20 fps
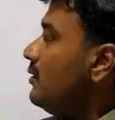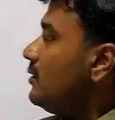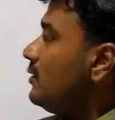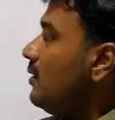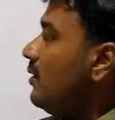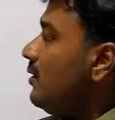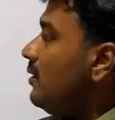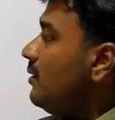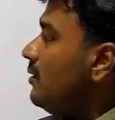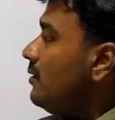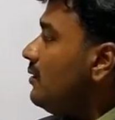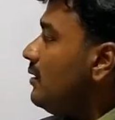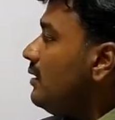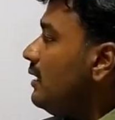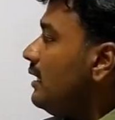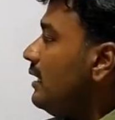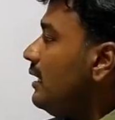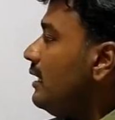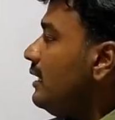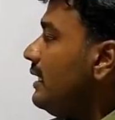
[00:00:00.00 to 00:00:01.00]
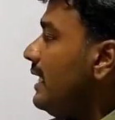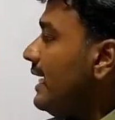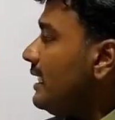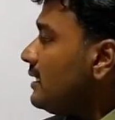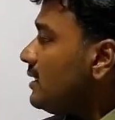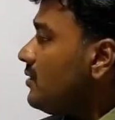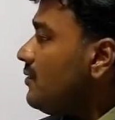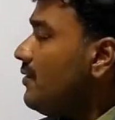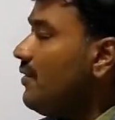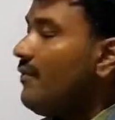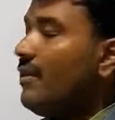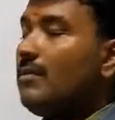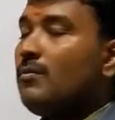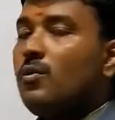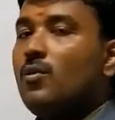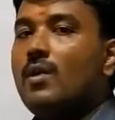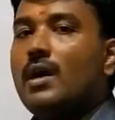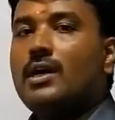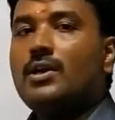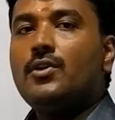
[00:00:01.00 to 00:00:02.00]
So next we will
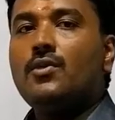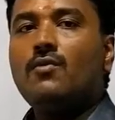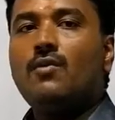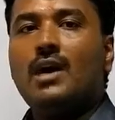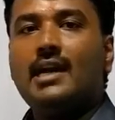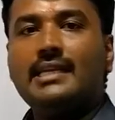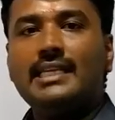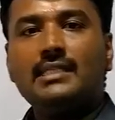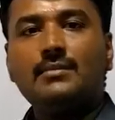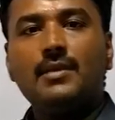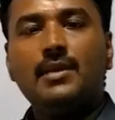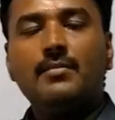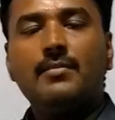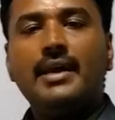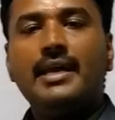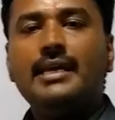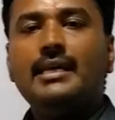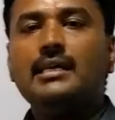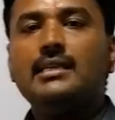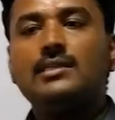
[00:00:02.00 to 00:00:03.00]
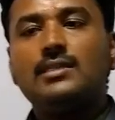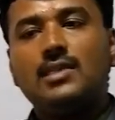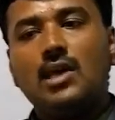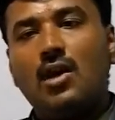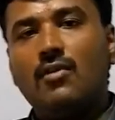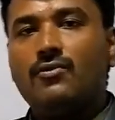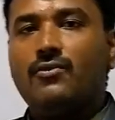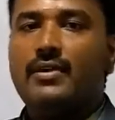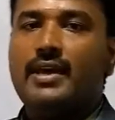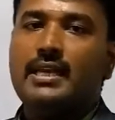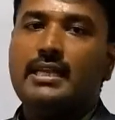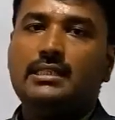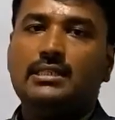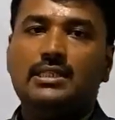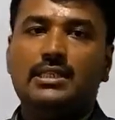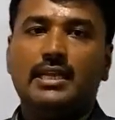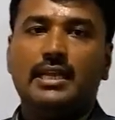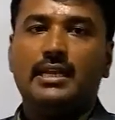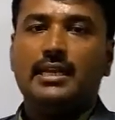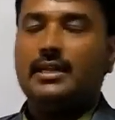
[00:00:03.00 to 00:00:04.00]
move on to what is meant by software
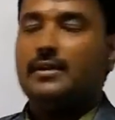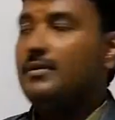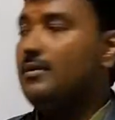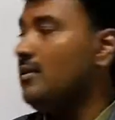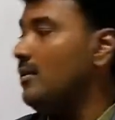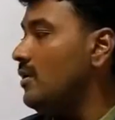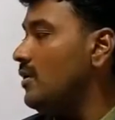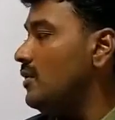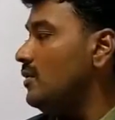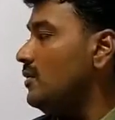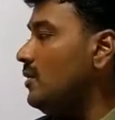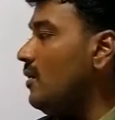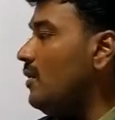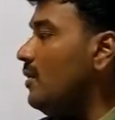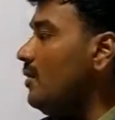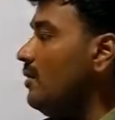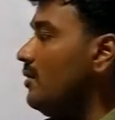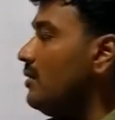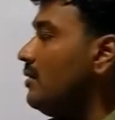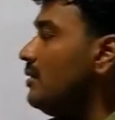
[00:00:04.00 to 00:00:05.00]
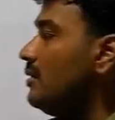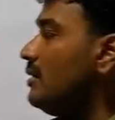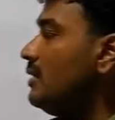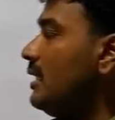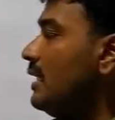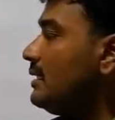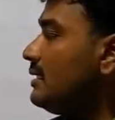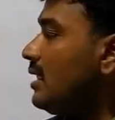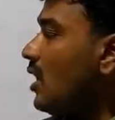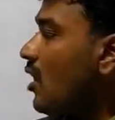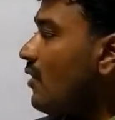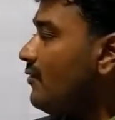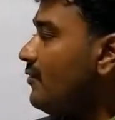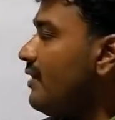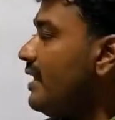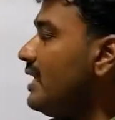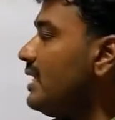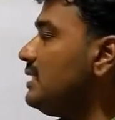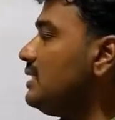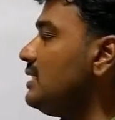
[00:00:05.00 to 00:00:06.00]
engineering. So the
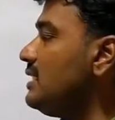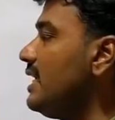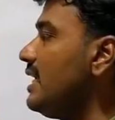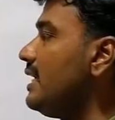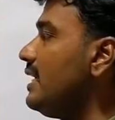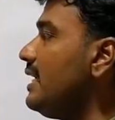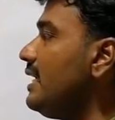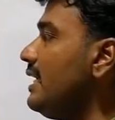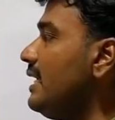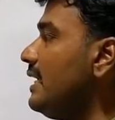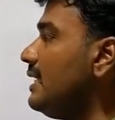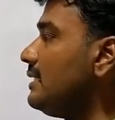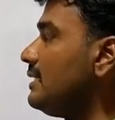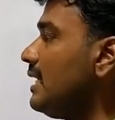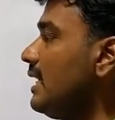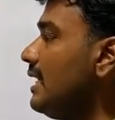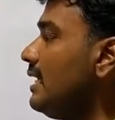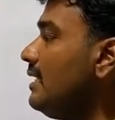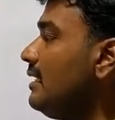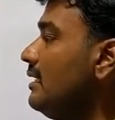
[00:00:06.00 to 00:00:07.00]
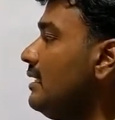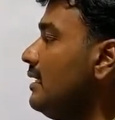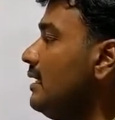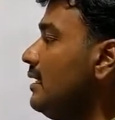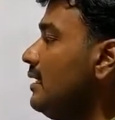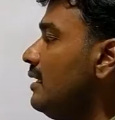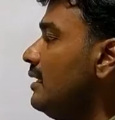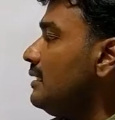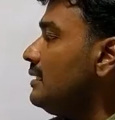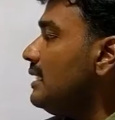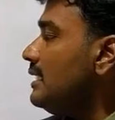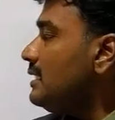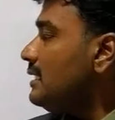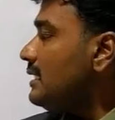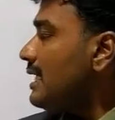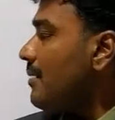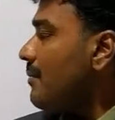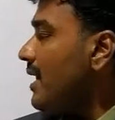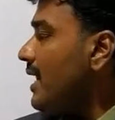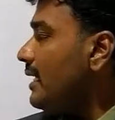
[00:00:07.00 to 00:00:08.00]
software engineering is a
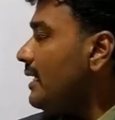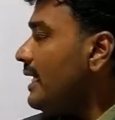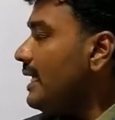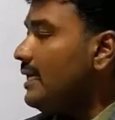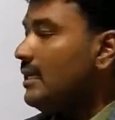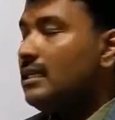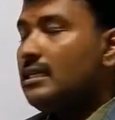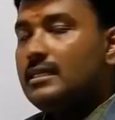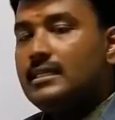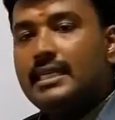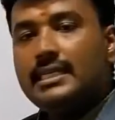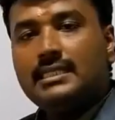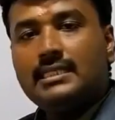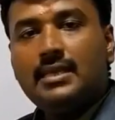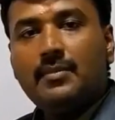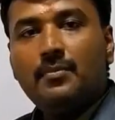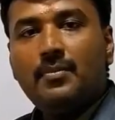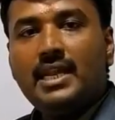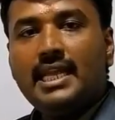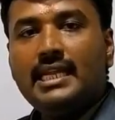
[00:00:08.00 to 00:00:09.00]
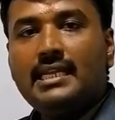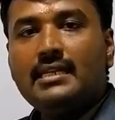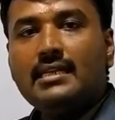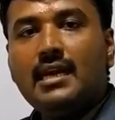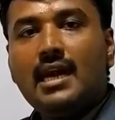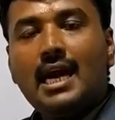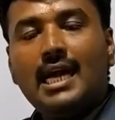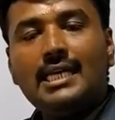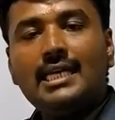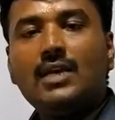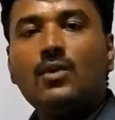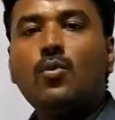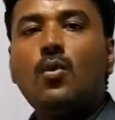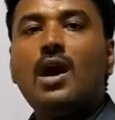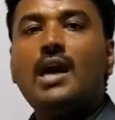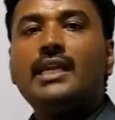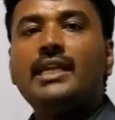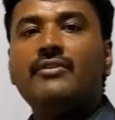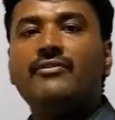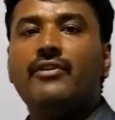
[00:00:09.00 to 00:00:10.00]
systematic, disciplined and
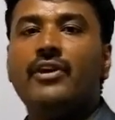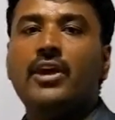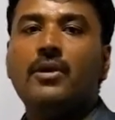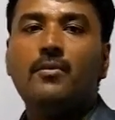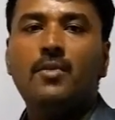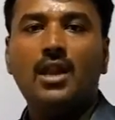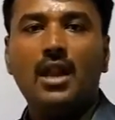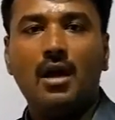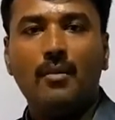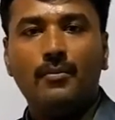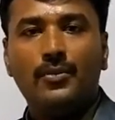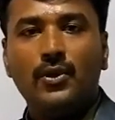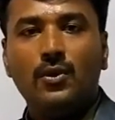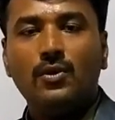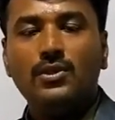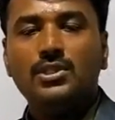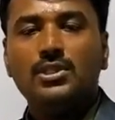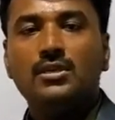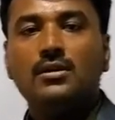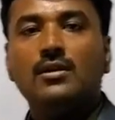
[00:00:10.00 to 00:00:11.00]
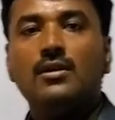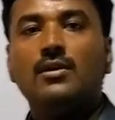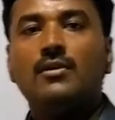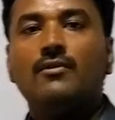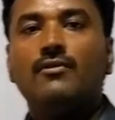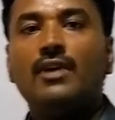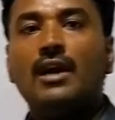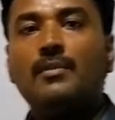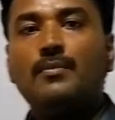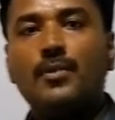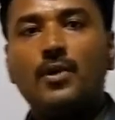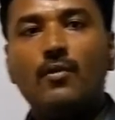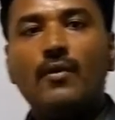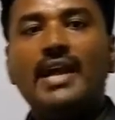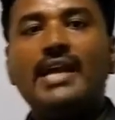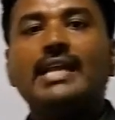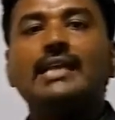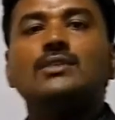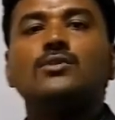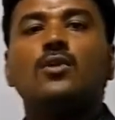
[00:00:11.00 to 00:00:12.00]
quantifiable approach for
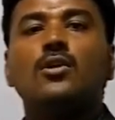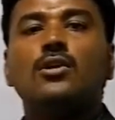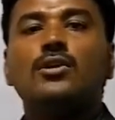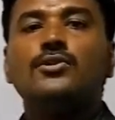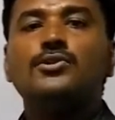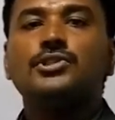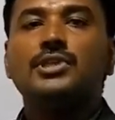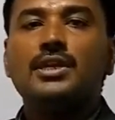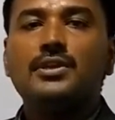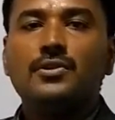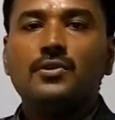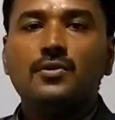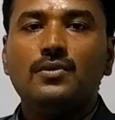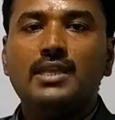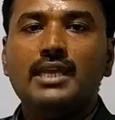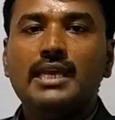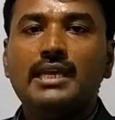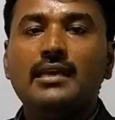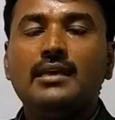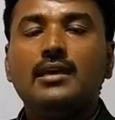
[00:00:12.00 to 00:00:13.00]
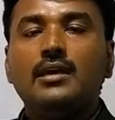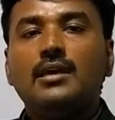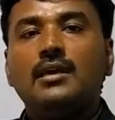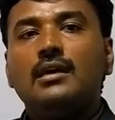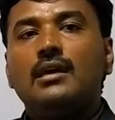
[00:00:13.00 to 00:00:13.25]
providing solution to the